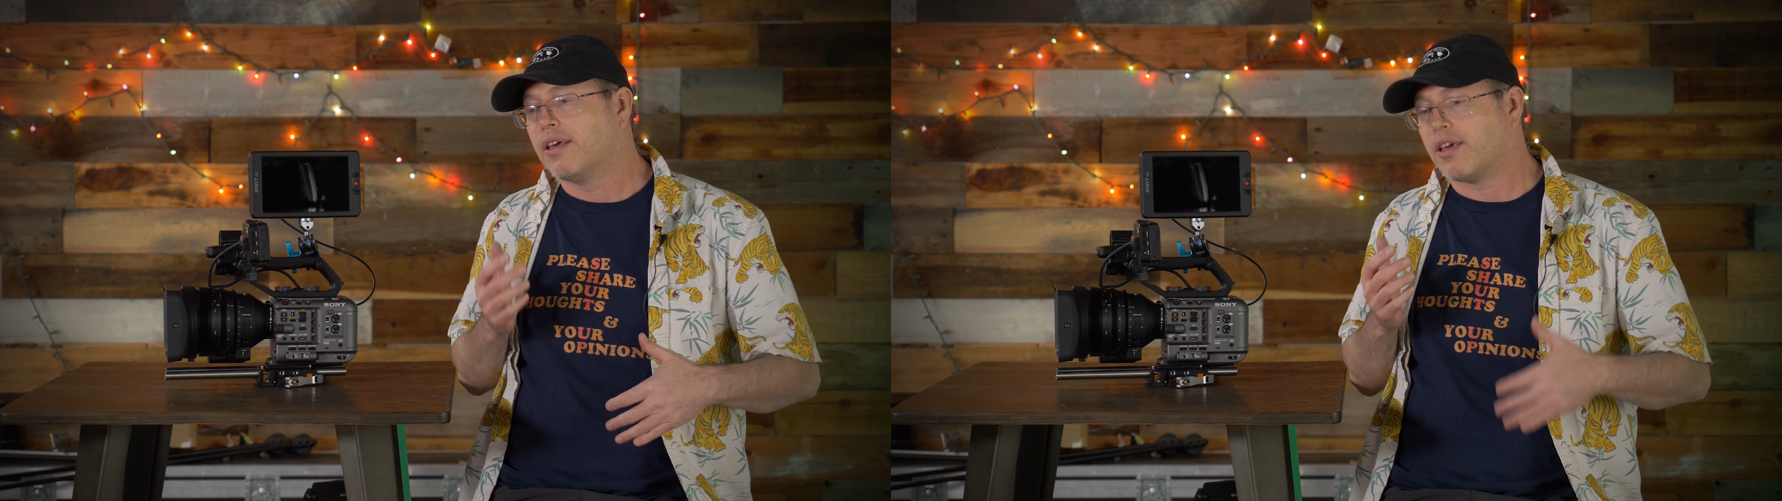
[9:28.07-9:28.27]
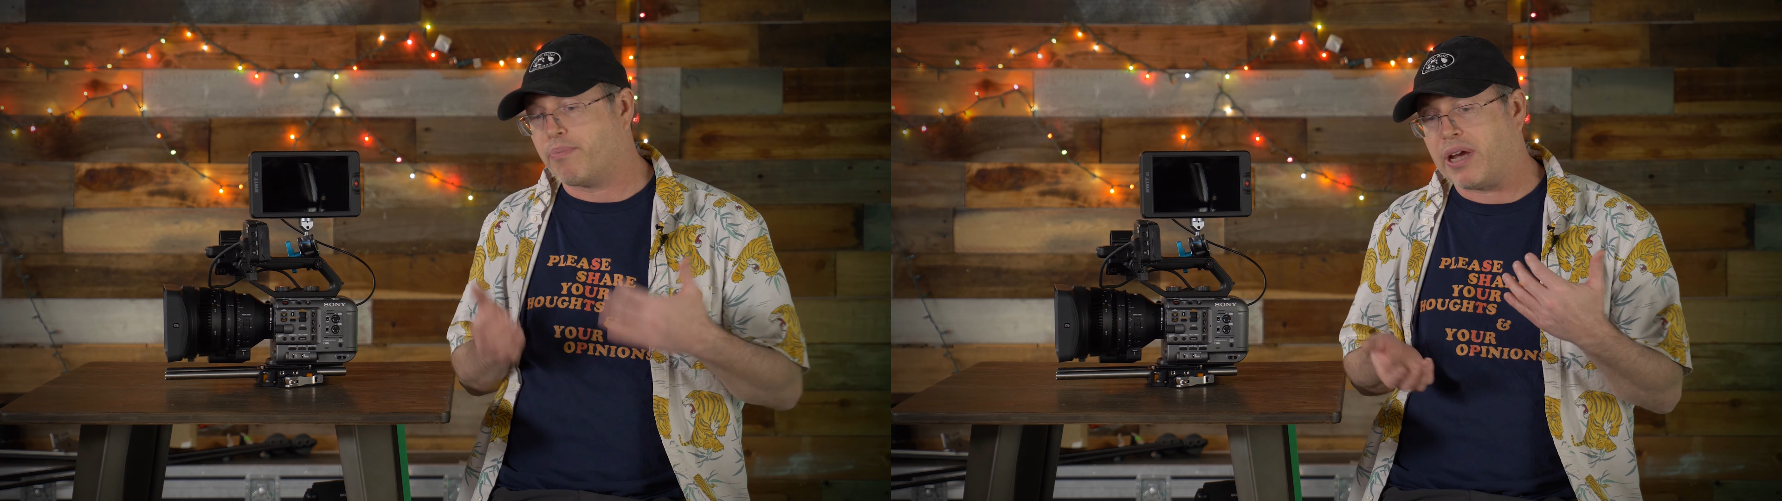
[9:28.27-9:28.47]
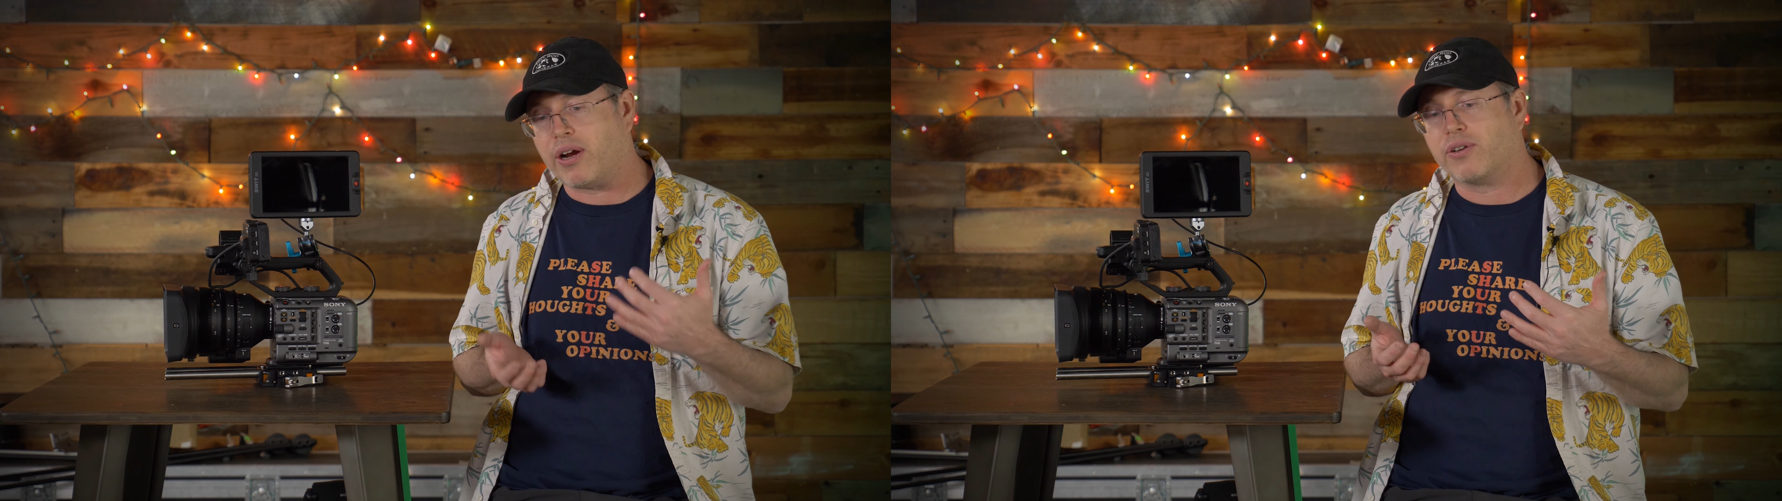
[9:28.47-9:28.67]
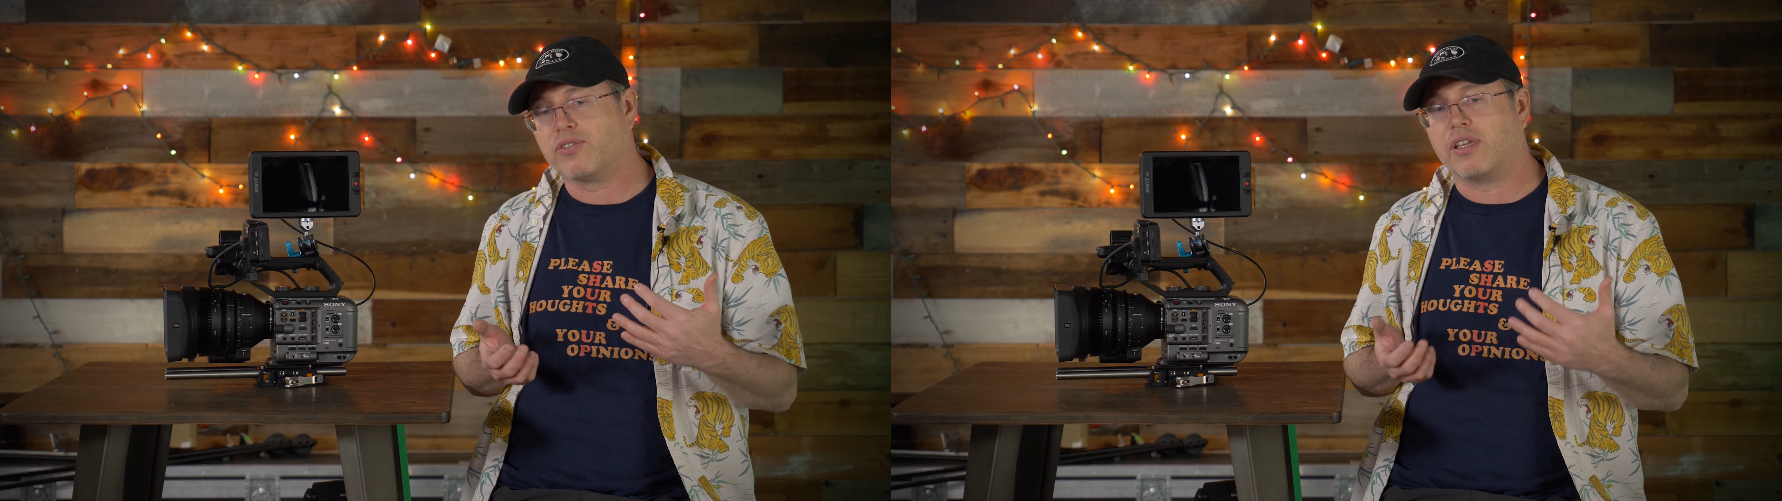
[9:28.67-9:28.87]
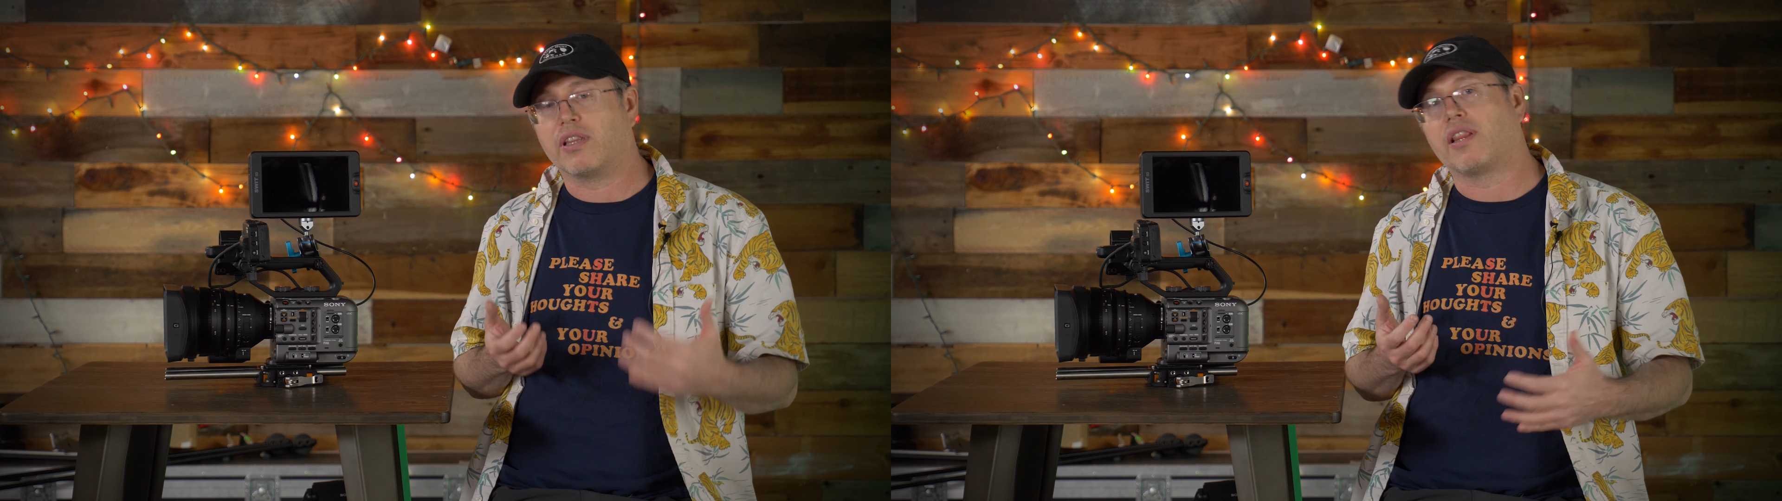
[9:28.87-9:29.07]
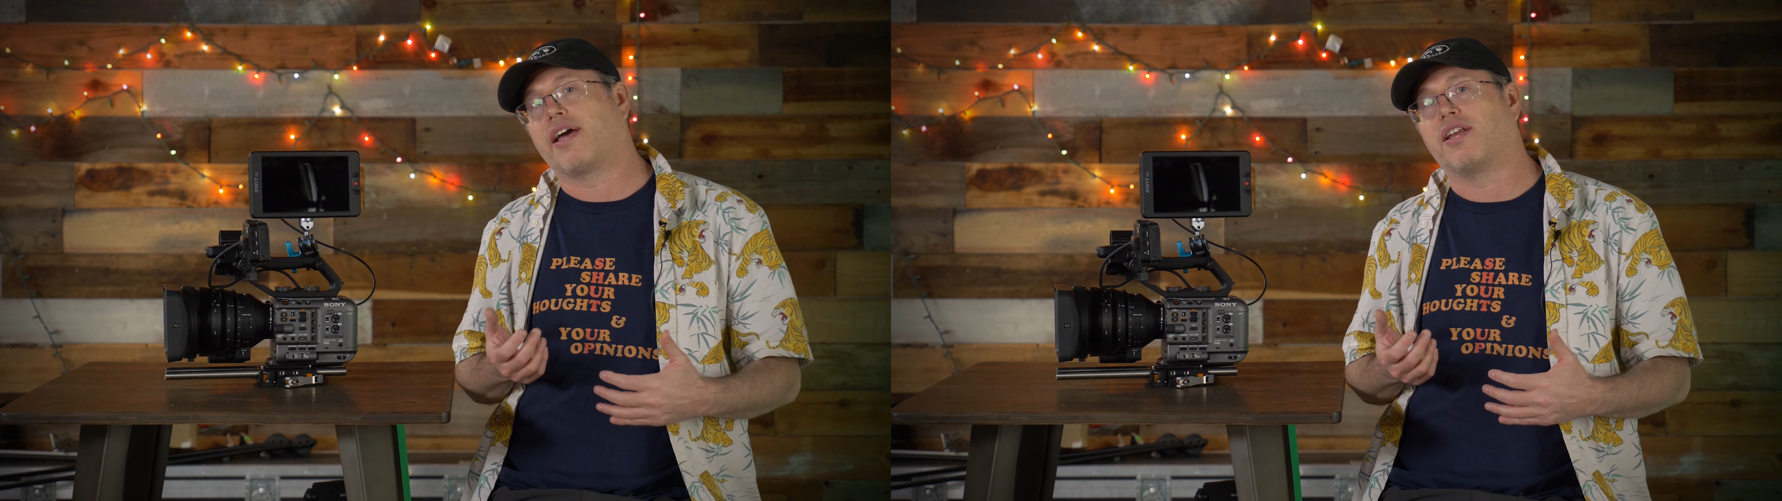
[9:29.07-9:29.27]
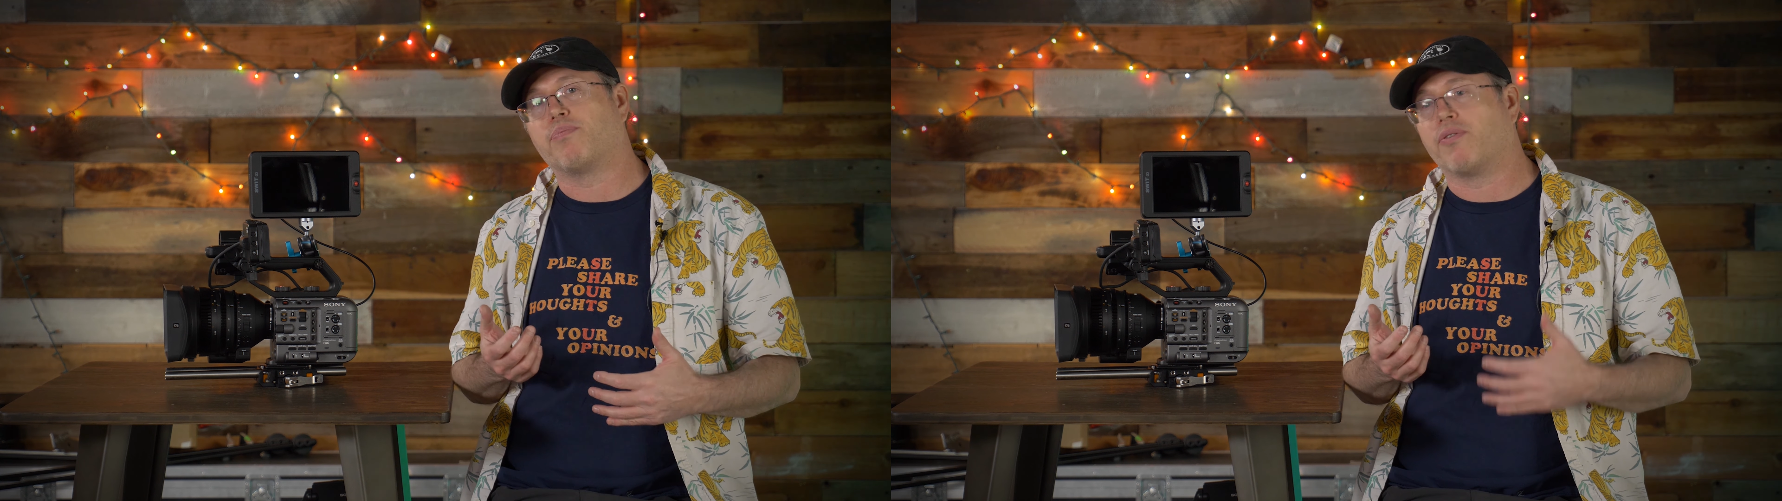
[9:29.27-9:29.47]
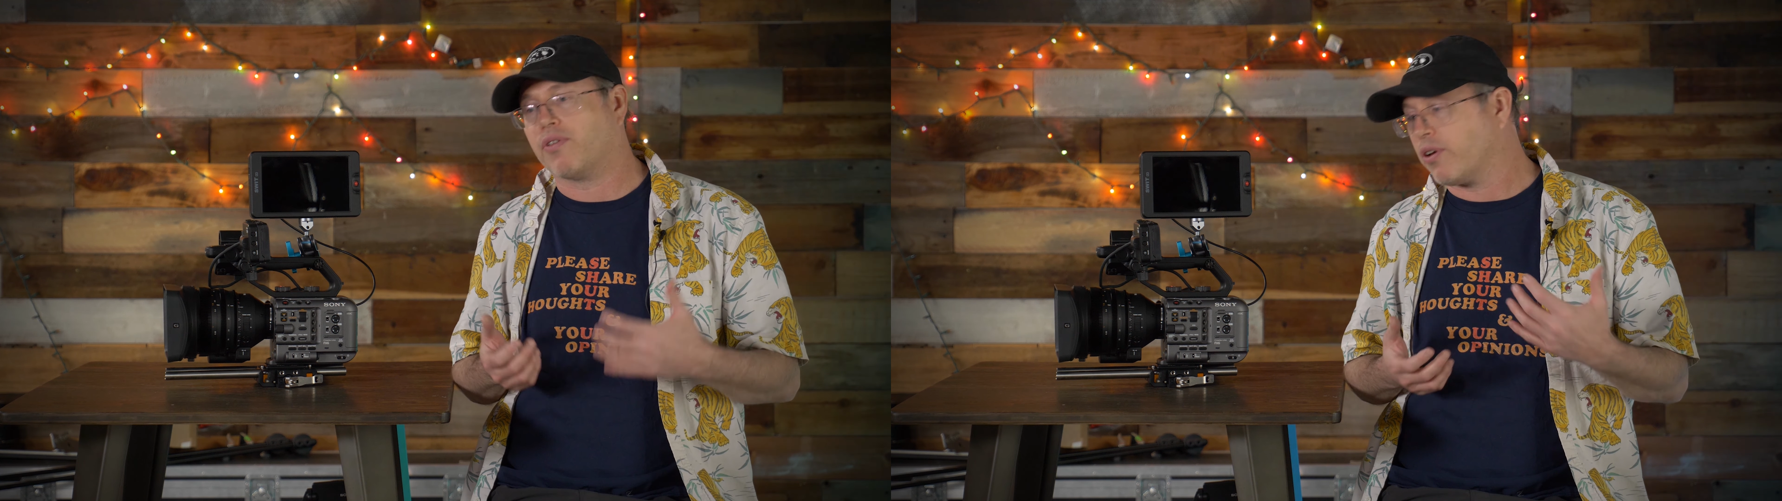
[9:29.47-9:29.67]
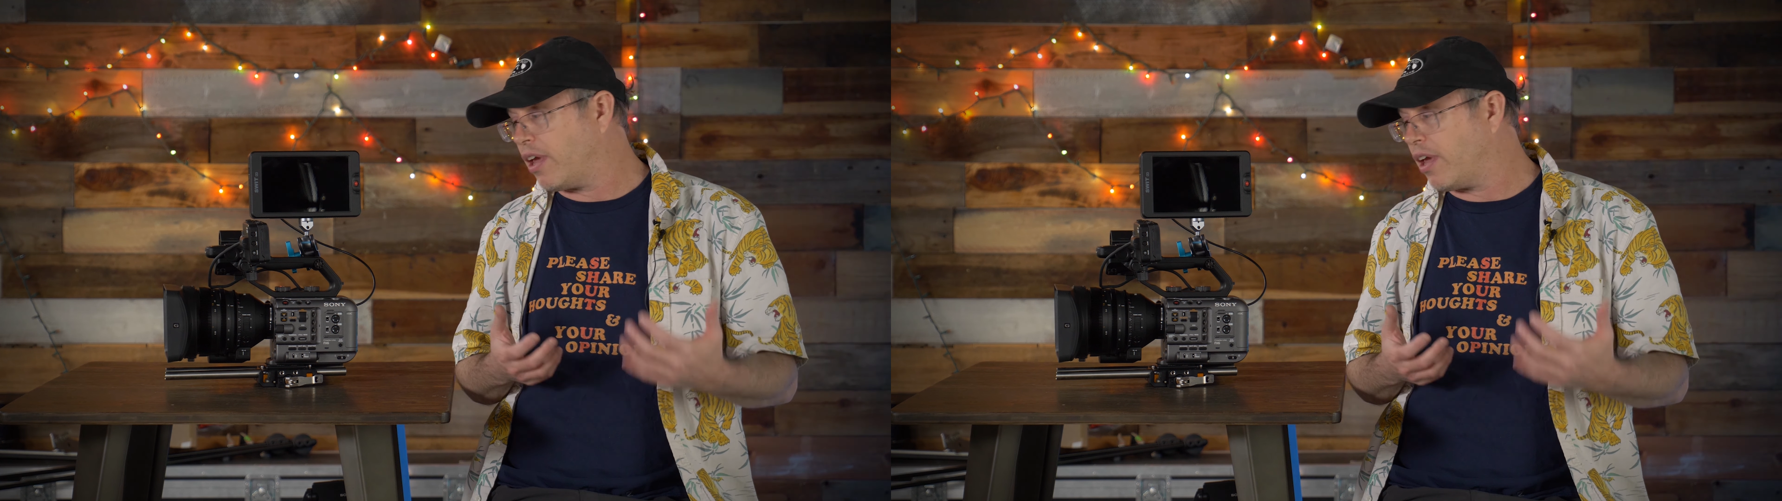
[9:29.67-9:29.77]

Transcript: compares in the lineup of other